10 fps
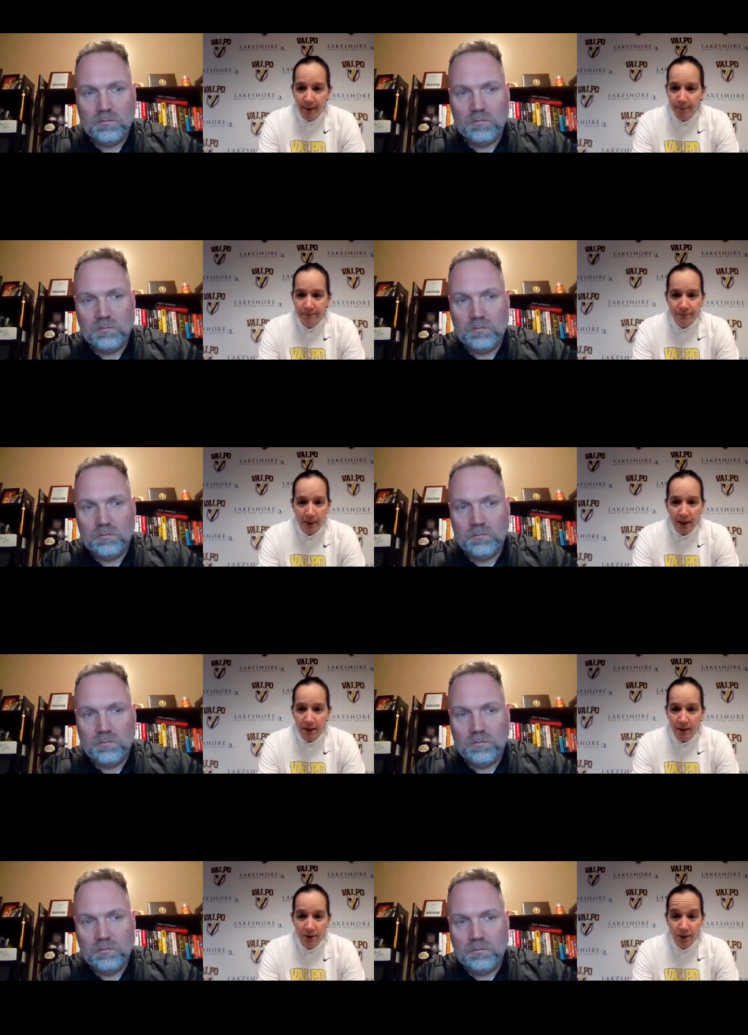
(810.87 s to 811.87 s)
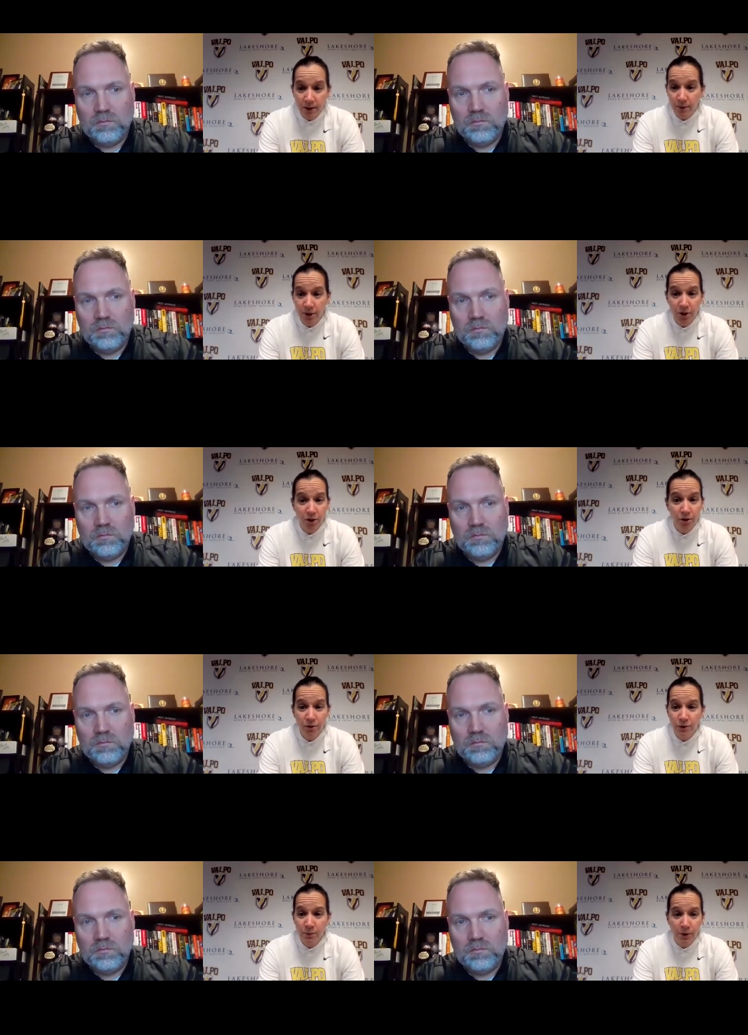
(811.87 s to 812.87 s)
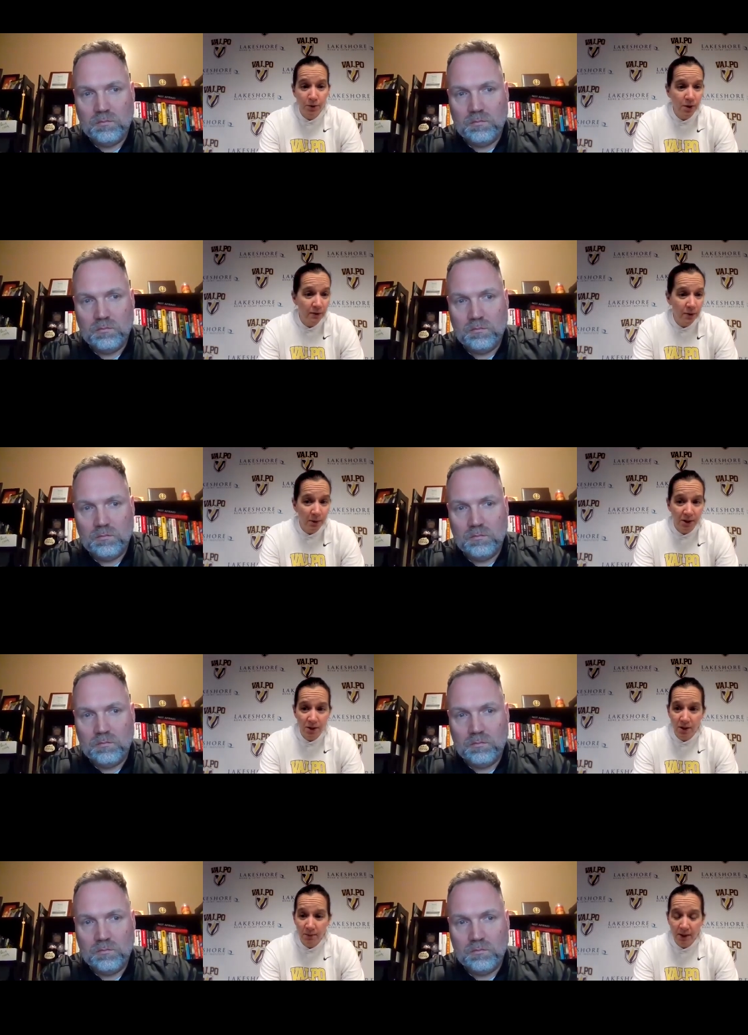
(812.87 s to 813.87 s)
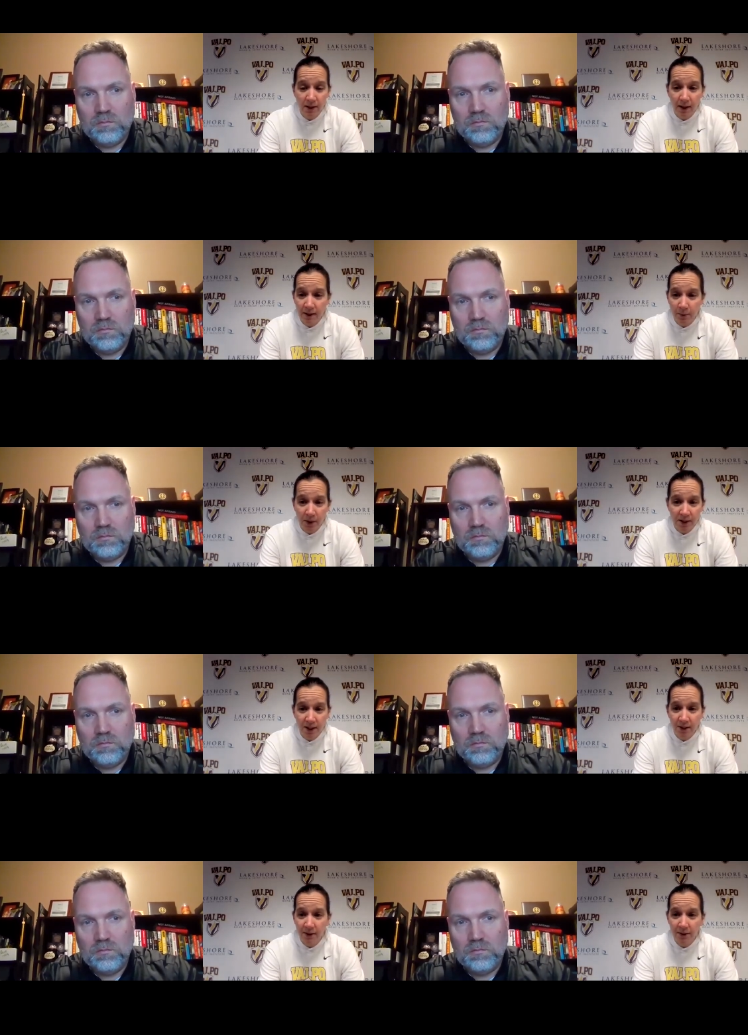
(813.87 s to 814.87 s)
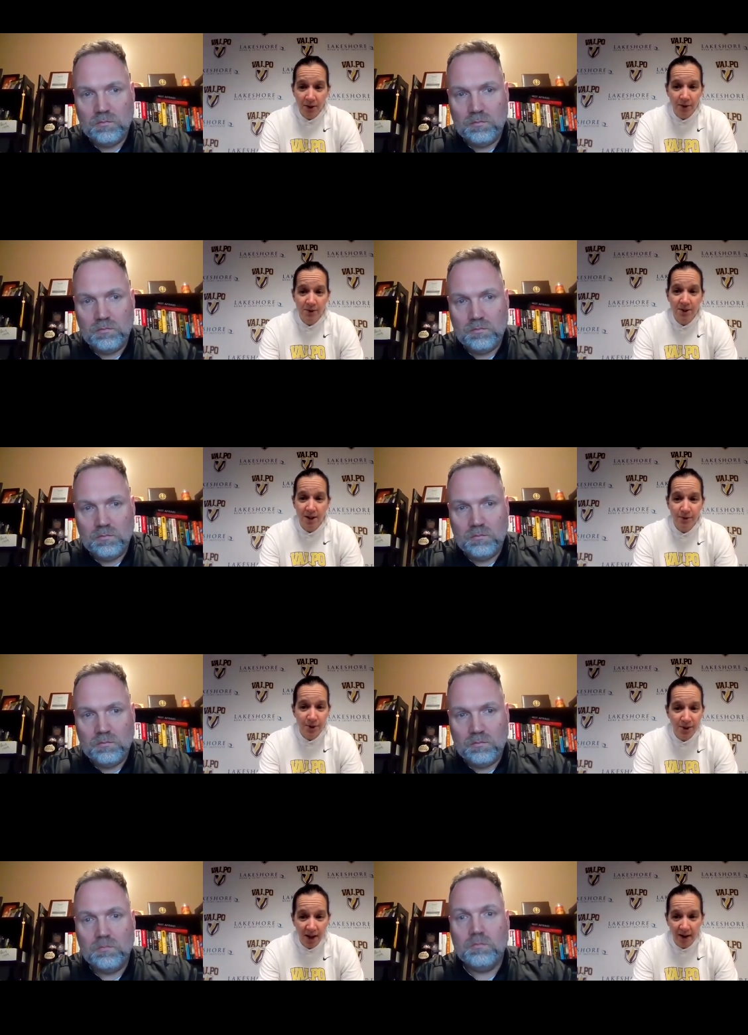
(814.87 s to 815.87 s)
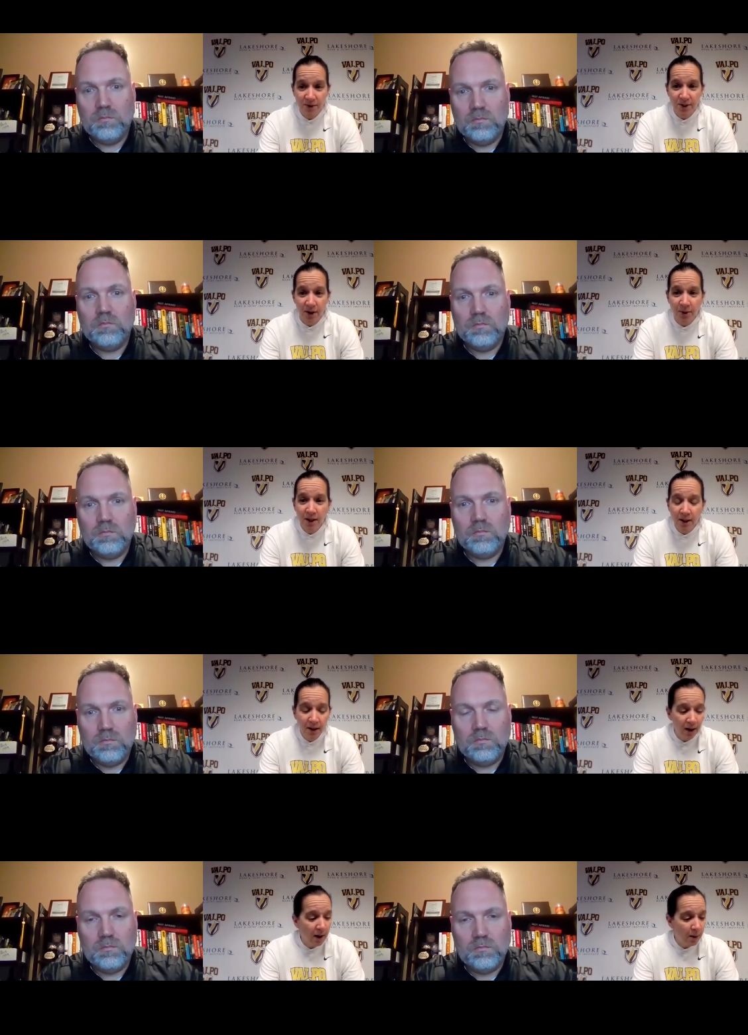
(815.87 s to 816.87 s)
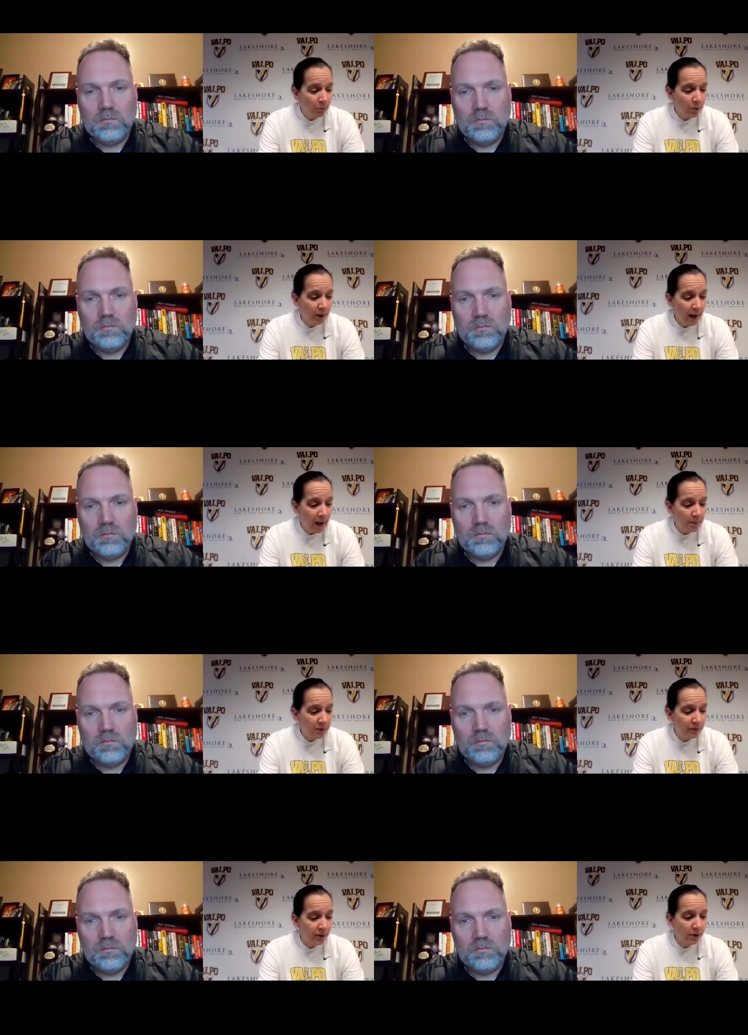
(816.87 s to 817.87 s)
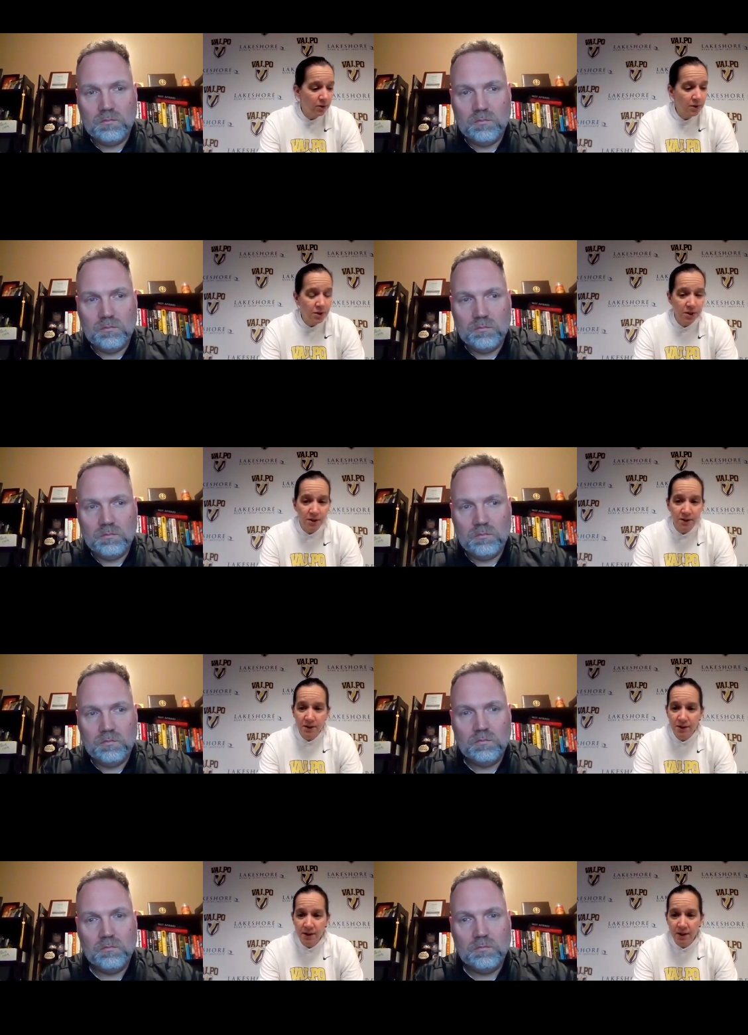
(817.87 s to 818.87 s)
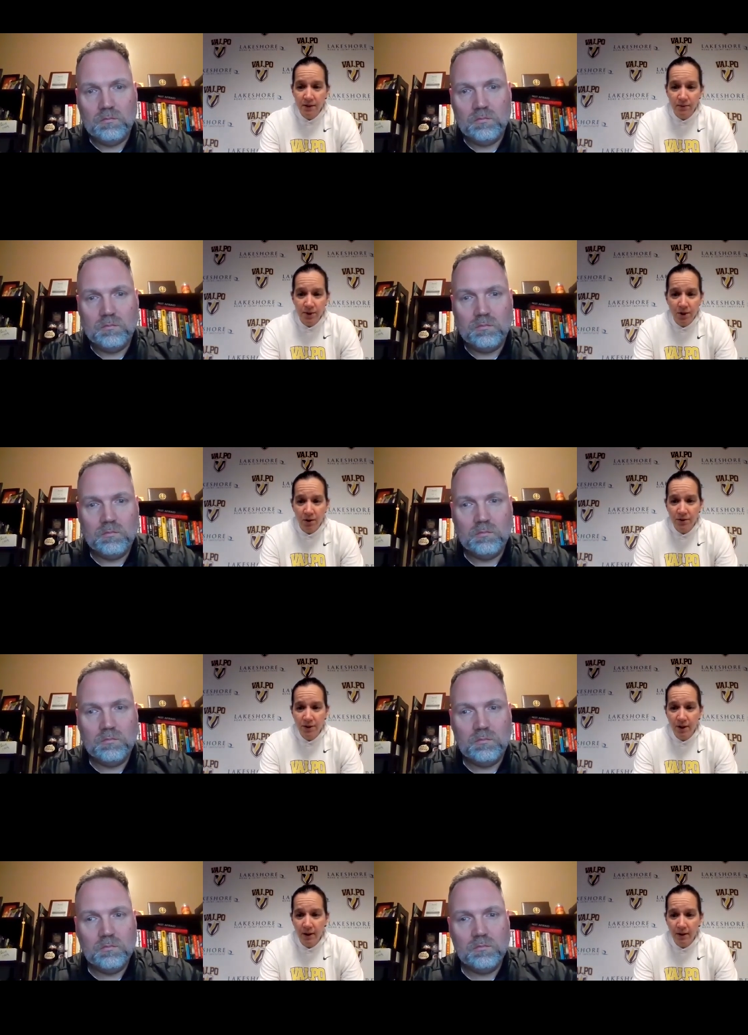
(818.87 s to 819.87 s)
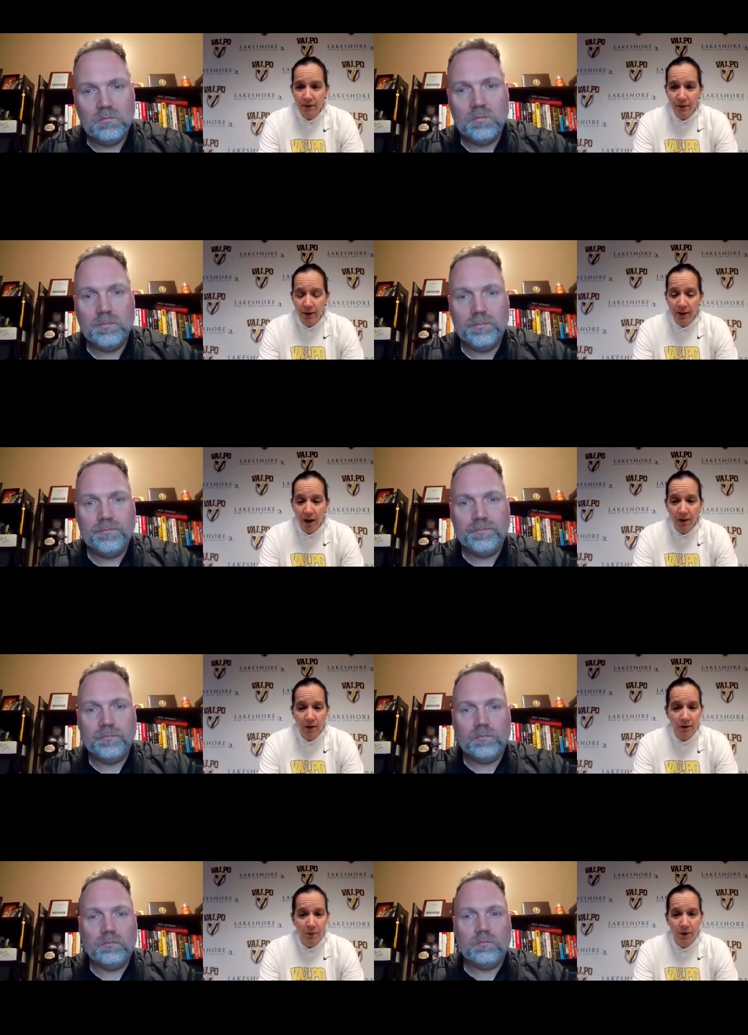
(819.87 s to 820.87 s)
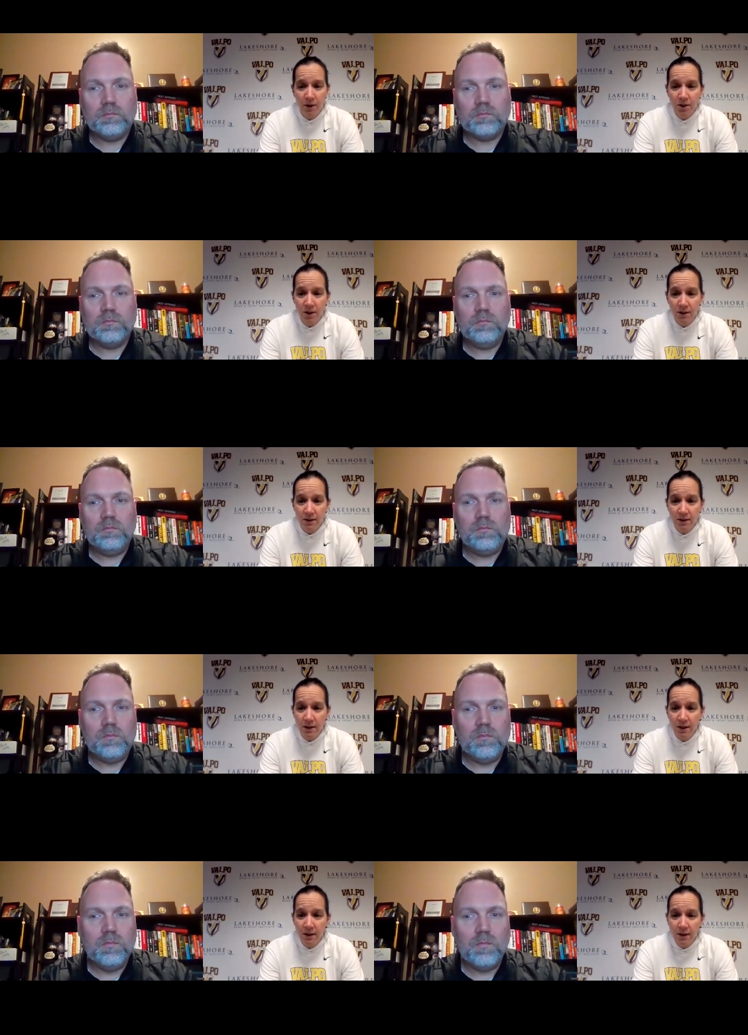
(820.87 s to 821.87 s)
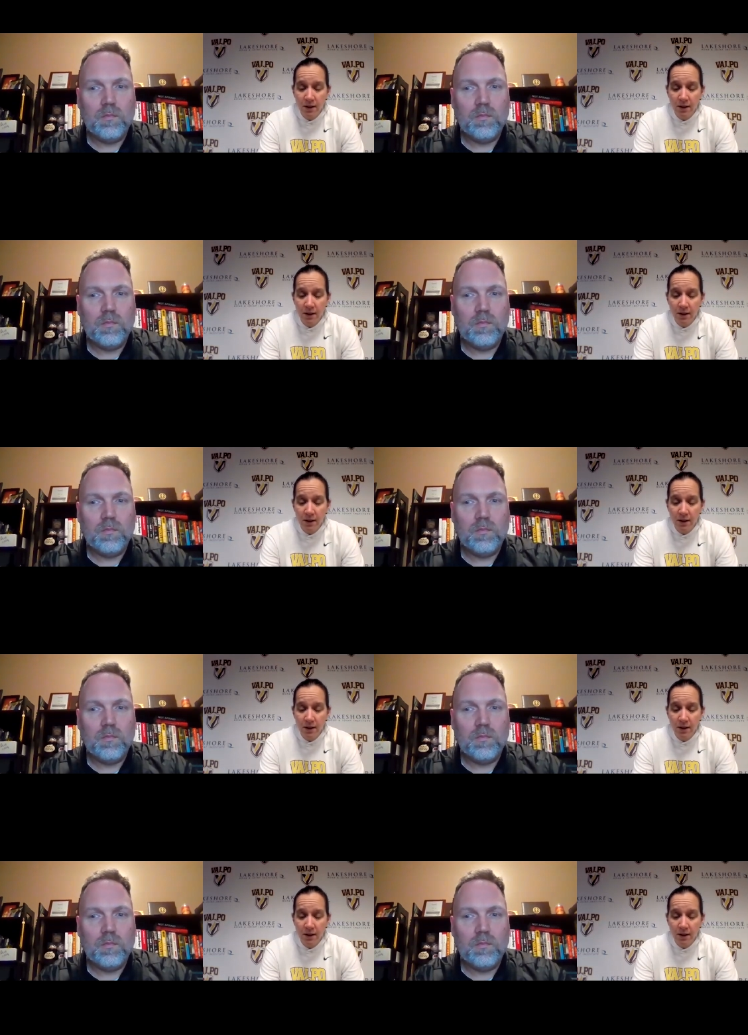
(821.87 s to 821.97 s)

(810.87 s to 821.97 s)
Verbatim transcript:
Speaker 1: um, I, she was a huge boost off the bench. I mean, I didn't want to take her out the whole entire first half. So um, really happy for her that she's seeing the results of a lot of hard work. She is,